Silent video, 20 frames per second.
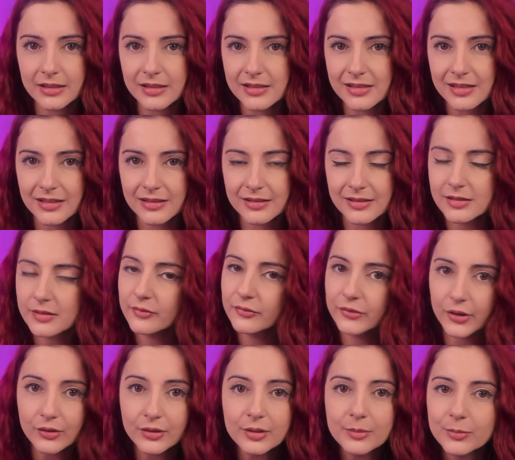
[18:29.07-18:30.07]
Incense.
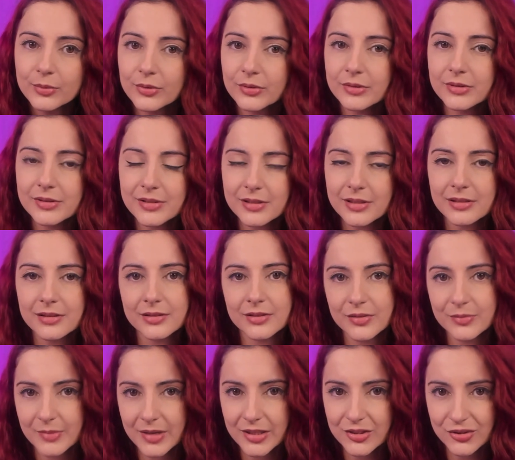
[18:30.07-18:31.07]
Very important
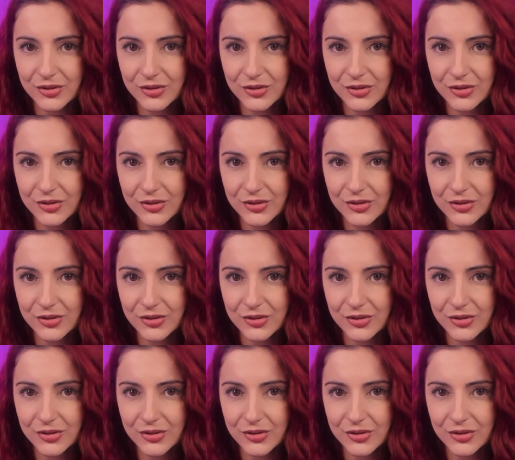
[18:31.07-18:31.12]
to make